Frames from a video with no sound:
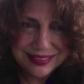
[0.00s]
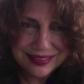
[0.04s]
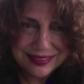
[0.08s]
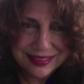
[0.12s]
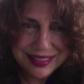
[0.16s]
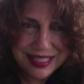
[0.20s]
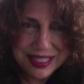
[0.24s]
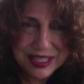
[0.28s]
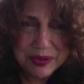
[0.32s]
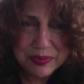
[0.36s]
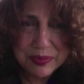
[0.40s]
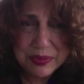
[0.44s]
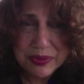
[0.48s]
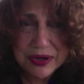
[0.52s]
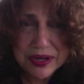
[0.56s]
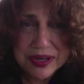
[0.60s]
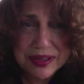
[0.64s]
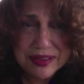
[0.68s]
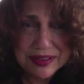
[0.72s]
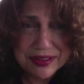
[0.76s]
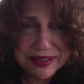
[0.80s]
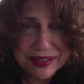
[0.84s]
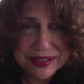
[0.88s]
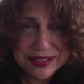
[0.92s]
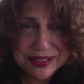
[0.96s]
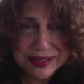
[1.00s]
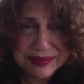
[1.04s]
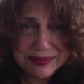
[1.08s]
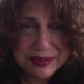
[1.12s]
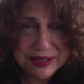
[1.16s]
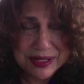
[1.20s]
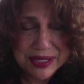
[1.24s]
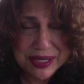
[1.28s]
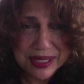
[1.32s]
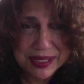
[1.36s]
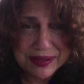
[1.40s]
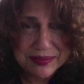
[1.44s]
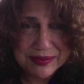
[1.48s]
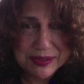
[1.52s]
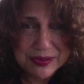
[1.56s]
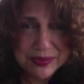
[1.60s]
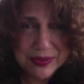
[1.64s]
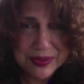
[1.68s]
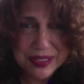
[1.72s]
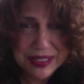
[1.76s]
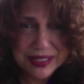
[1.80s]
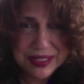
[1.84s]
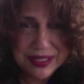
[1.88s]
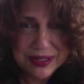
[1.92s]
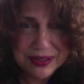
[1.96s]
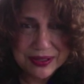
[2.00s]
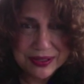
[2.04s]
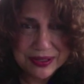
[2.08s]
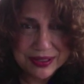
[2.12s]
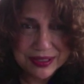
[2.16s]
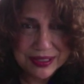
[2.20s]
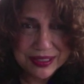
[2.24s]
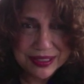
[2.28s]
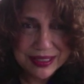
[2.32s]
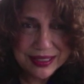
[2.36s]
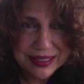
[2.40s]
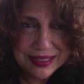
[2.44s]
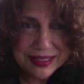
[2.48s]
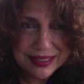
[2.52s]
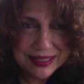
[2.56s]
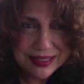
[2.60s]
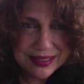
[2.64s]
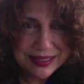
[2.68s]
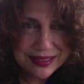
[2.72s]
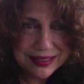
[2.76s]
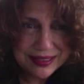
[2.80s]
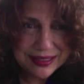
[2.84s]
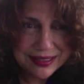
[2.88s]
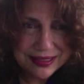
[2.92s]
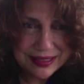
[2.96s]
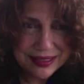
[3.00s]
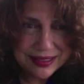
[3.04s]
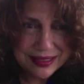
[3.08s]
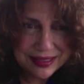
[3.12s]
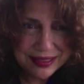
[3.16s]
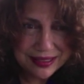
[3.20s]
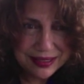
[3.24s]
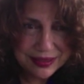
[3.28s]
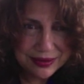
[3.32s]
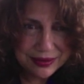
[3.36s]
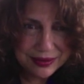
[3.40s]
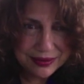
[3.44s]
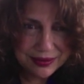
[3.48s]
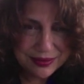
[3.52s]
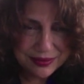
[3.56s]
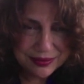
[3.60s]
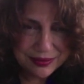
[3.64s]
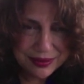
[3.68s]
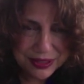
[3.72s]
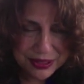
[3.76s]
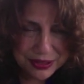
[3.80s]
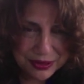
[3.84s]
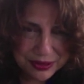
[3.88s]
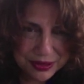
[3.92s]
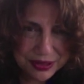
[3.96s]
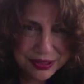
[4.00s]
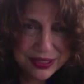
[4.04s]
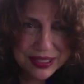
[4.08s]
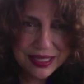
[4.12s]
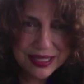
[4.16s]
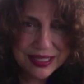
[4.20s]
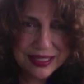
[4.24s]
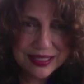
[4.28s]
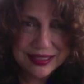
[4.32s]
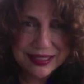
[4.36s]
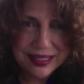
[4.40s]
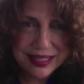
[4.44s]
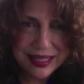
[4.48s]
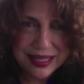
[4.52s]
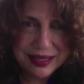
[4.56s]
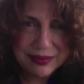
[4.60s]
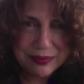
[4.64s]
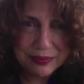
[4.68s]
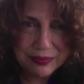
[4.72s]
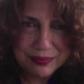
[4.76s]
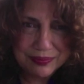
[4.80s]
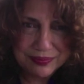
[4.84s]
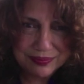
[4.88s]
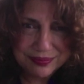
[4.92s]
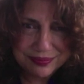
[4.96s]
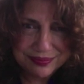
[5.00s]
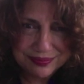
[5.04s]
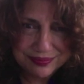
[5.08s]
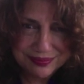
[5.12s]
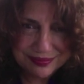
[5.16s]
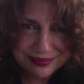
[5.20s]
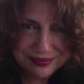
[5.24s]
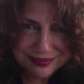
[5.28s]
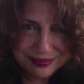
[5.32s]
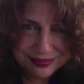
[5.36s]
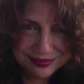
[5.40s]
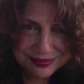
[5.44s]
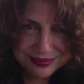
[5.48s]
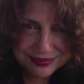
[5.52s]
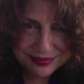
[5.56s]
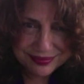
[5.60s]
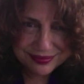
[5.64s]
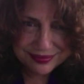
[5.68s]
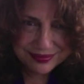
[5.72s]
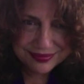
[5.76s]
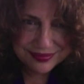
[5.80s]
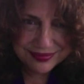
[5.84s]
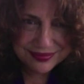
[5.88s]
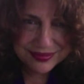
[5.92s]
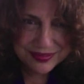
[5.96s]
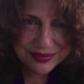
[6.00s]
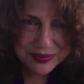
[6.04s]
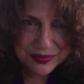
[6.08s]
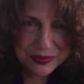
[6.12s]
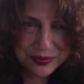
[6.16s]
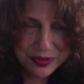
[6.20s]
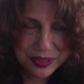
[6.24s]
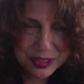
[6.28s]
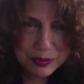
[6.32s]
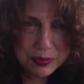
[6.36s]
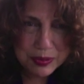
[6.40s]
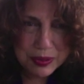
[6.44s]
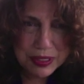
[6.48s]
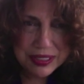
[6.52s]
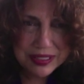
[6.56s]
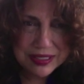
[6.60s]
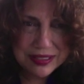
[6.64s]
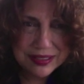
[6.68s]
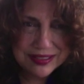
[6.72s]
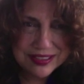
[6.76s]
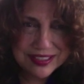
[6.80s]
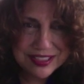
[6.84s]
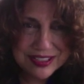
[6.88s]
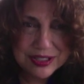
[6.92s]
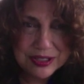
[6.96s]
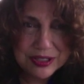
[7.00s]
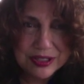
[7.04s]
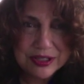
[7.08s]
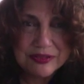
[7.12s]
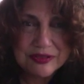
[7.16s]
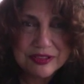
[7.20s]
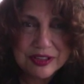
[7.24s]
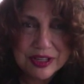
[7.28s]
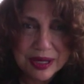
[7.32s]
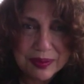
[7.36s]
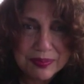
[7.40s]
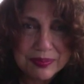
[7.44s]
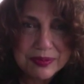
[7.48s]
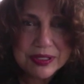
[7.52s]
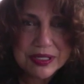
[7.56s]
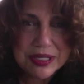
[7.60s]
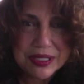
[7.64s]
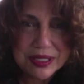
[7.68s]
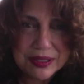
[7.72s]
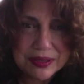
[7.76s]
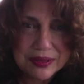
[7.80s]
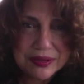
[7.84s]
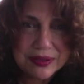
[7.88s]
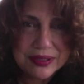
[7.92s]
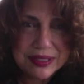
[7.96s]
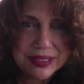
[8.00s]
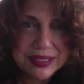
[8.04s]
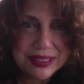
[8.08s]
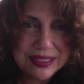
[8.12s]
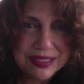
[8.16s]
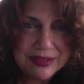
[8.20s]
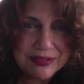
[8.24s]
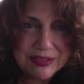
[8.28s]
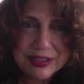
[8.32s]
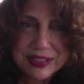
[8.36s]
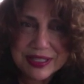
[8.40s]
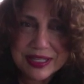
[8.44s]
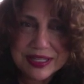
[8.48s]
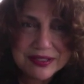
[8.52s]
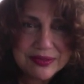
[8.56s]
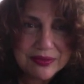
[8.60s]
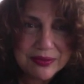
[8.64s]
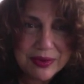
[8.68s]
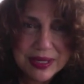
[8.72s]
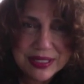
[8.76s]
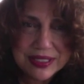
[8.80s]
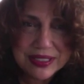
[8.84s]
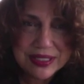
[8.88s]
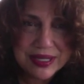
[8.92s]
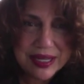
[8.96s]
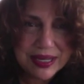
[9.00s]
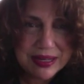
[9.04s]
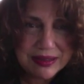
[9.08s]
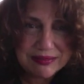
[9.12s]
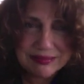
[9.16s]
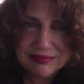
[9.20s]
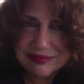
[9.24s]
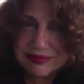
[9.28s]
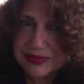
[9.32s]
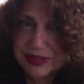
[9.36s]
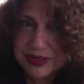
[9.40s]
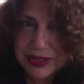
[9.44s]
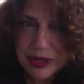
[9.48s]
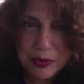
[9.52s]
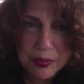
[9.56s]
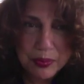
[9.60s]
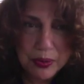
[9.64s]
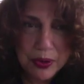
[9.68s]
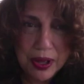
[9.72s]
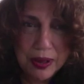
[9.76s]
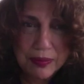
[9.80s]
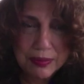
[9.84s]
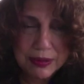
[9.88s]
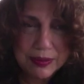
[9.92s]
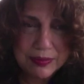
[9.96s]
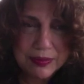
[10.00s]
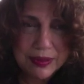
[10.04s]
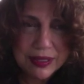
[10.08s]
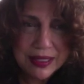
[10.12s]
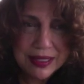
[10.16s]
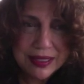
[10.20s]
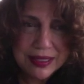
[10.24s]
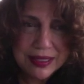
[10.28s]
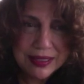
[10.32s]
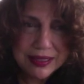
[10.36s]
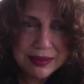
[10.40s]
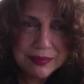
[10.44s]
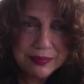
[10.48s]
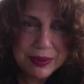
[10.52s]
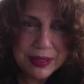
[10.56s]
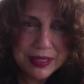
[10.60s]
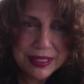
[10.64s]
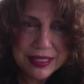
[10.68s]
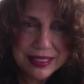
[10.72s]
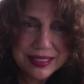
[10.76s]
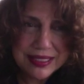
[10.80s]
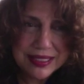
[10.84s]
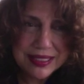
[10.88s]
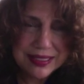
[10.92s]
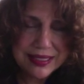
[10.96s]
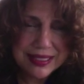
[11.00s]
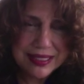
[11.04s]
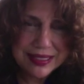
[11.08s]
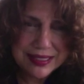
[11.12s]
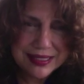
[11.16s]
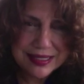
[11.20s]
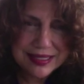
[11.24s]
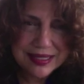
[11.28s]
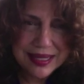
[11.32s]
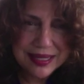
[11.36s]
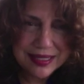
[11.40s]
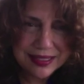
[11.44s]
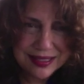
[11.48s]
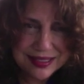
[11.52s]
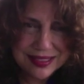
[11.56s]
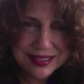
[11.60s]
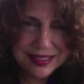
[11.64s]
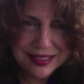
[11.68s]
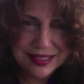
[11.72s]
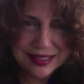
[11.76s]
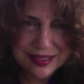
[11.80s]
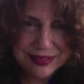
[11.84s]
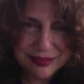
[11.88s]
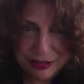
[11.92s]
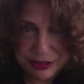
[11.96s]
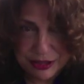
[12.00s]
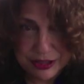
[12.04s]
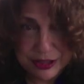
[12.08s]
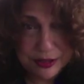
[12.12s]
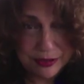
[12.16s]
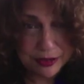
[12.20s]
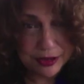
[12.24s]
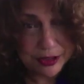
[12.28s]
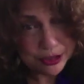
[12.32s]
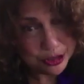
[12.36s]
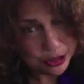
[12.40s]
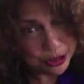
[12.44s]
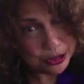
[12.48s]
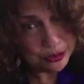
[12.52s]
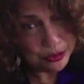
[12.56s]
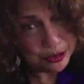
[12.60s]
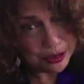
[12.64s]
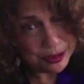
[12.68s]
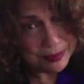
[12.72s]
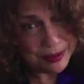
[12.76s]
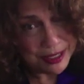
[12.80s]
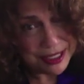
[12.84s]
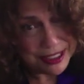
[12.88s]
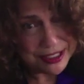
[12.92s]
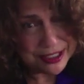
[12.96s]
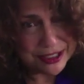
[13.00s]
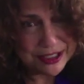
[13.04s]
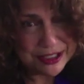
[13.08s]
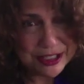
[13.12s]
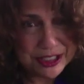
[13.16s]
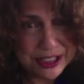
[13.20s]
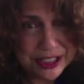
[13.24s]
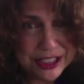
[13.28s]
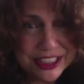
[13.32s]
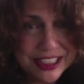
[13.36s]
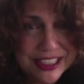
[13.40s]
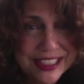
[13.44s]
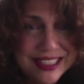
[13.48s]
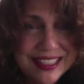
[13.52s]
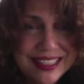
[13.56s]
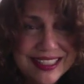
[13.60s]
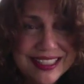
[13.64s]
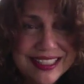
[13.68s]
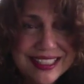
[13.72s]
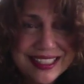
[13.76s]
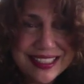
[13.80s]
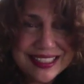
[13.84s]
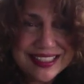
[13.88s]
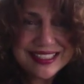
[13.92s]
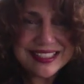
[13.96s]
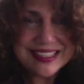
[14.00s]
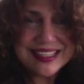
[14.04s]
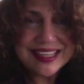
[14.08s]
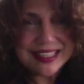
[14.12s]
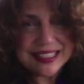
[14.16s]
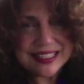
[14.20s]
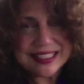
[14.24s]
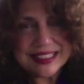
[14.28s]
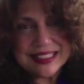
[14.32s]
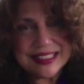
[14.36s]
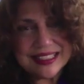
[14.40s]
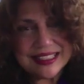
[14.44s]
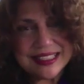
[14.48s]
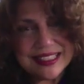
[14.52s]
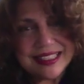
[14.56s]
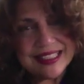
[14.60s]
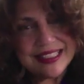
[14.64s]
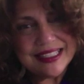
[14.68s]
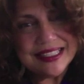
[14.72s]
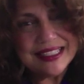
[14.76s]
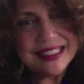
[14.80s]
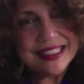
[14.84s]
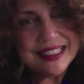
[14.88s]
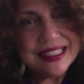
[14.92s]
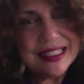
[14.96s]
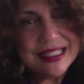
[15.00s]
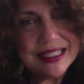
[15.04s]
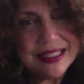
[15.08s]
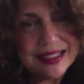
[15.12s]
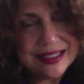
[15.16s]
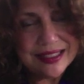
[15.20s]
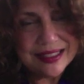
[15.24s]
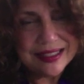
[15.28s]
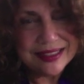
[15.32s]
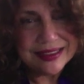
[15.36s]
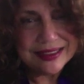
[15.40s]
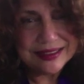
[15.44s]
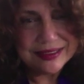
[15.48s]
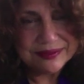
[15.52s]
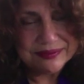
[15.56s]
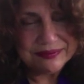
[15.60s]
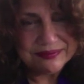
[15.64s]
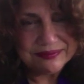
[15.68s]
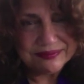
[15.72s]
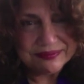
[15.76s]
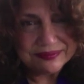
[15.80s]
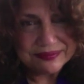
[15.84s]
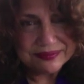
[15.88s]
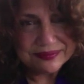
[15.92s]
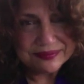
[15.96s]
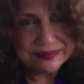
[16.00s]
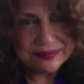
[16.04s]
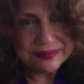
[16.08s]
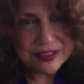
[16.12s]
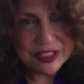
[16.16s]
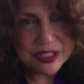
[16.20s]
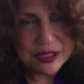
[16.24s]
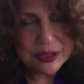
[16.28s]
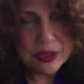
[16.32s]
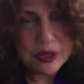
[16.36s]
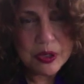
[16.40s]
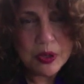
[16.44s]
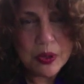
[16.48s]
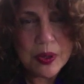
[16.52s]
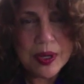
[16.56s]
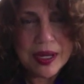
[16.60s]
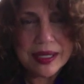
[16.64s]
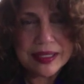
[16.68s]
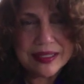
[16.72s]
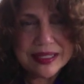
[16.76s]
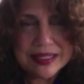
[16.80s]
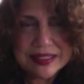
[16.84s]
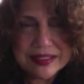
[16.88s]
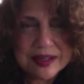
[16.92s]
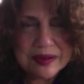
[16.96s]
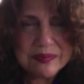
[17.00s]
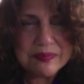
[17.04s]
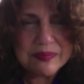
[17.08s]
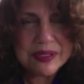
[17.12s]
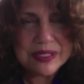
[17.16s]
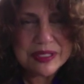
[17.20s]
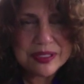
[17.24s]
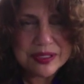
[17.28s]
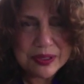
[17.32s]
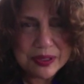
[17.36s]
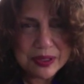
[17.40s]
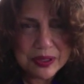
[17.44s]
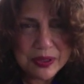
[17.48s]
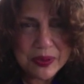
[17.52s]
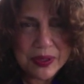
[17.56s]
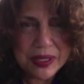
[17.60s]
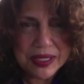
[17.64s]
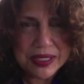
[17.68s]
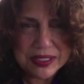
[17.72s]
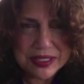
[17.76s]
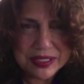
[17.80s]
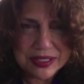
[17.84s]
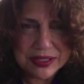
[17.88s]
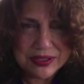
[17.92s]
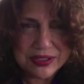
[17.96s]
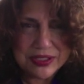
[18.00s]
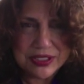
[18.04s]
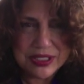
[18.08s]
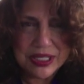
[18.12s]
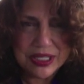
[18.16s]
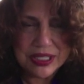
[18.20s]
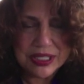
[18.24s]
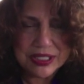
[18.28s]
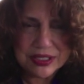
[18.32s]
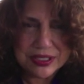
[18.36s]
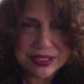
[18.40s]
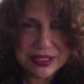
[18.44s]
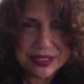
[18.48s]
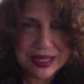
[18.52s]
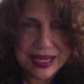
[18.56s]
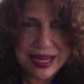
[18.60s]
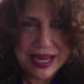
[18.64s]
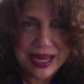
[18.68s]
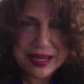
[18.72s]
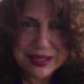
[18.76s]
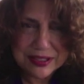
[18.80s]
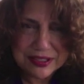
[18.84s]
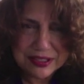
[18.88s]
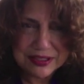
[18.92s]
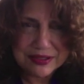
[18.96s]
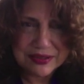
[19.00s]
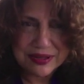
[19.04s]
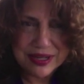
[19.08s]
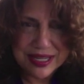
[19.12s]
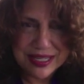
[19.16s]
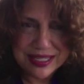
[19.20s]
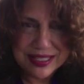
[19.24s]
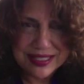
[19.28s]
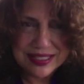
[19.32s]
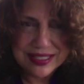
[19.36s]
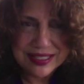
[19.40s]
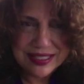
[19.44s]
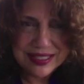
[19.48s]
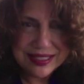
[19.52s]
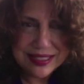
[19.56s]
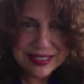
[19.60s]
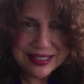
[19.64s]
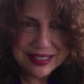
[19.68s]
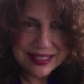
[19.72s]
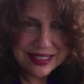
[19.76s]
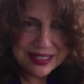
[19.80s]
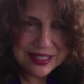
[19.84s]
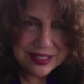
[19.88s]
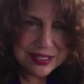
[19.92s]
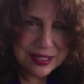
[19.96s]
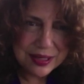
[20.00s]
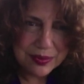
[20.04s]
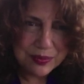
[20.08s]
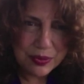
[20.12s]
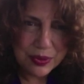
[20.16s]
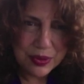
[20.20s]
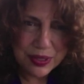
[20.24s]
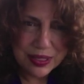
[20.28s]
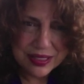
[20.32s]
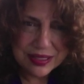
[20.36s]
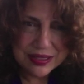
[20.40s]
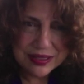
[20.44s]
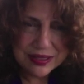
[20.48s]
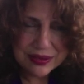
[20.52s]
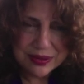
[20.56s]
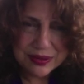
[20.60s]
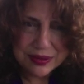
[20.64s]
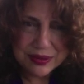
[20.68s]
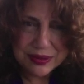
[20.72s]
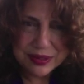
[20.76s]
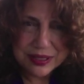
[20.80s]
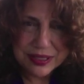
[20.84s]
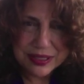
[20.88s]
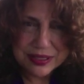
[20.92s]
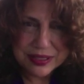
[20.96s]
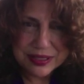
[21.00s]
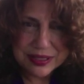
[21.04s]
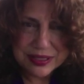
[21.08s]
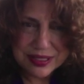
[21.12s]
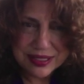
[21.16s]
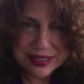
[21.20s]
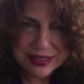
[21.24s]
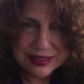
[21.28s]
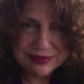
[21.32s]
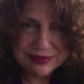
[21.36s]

take a breather sometimes when you're looking at what's being served up to you, and if it doesn't resonate, no problem. But let's not, first of all, shoot the messenger. And secondly, let's not be so quick to judge and castrate someone who is